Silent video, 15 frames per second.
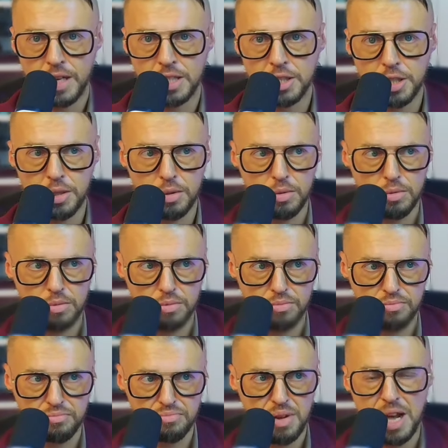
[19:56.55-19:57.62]
to
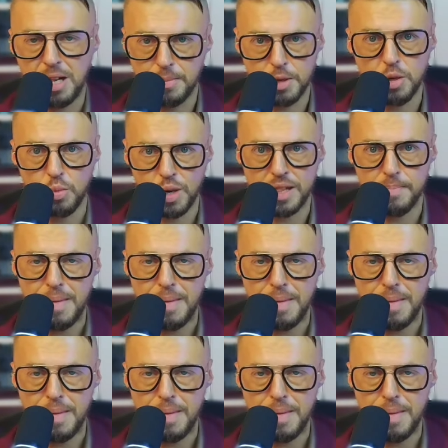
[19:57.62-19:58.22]
help you with